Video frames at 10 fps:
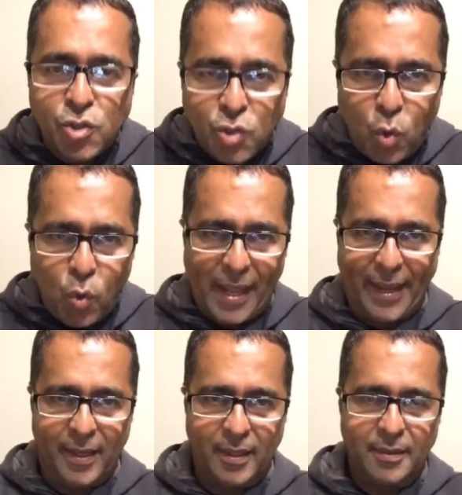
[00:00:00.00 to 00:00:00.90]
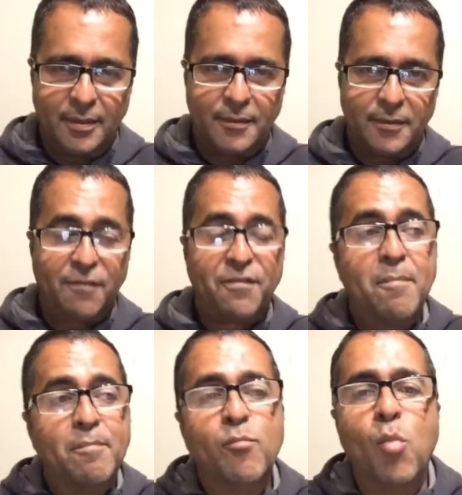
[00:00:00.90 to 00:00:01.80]
Schooling,
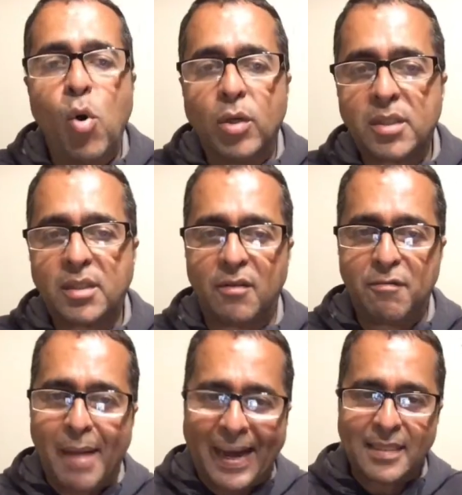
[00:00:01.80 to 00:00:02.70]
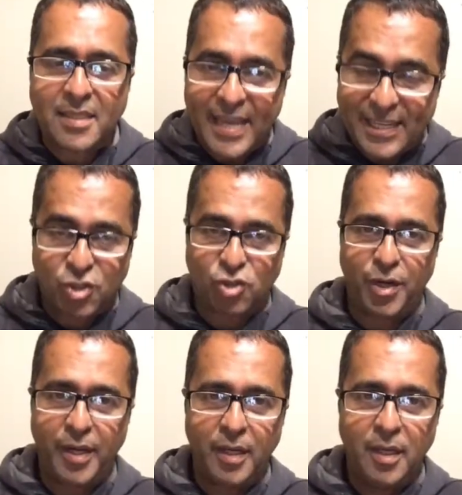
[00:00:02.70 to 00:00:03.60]
for most of man's
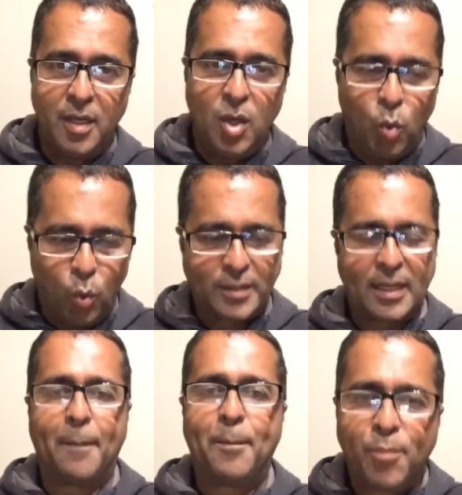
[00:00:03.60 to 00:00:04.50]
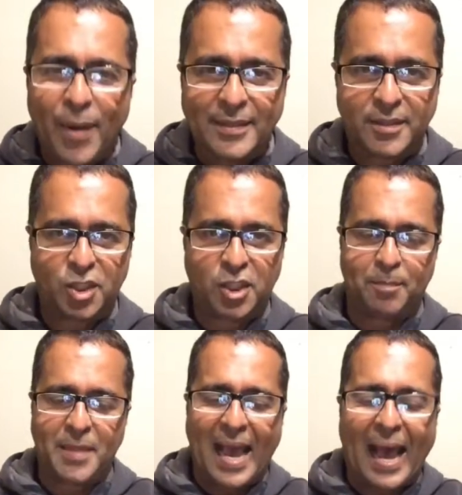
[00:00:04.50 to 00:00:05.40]
history, was
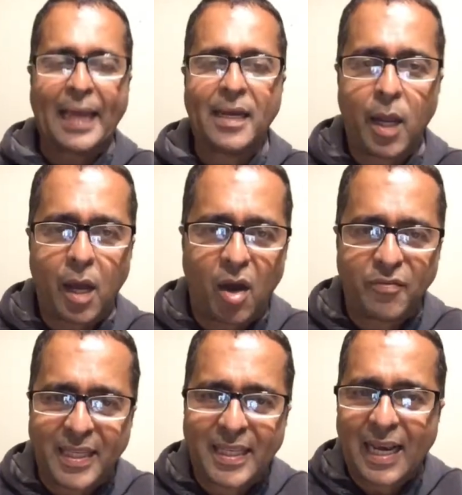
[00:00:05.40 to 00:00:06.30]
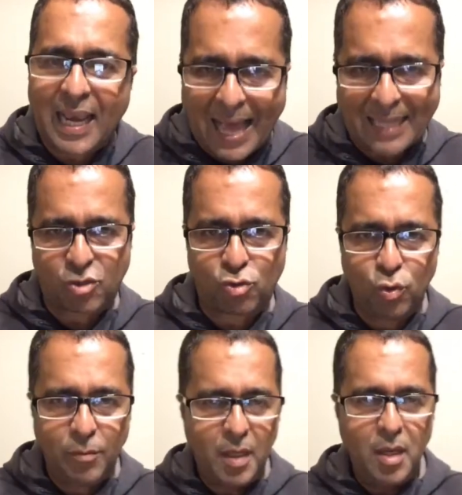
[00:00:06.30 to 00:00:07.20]
apprenticeship. The idea of the
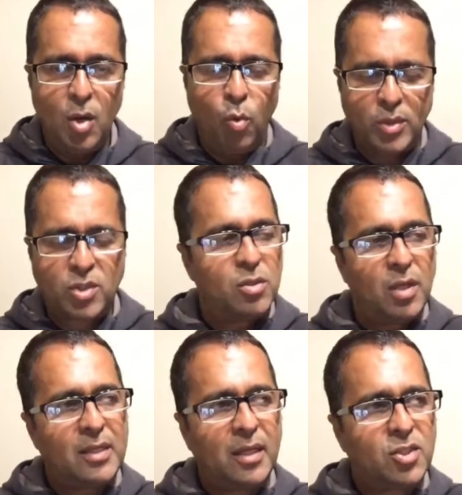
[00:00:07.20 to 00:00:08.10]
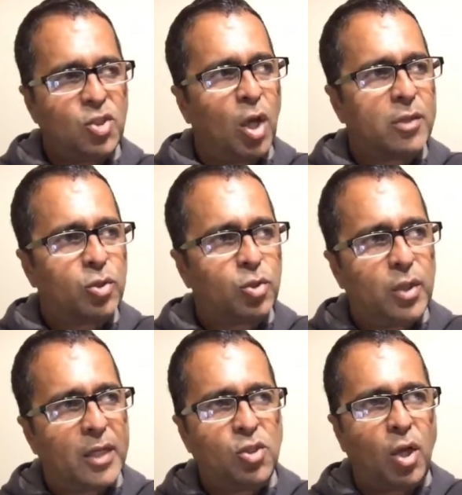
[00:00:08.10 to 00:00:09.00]
classroom is
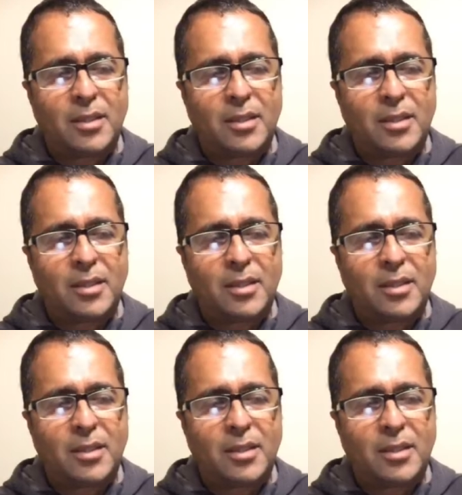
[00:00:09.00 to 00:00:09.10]
not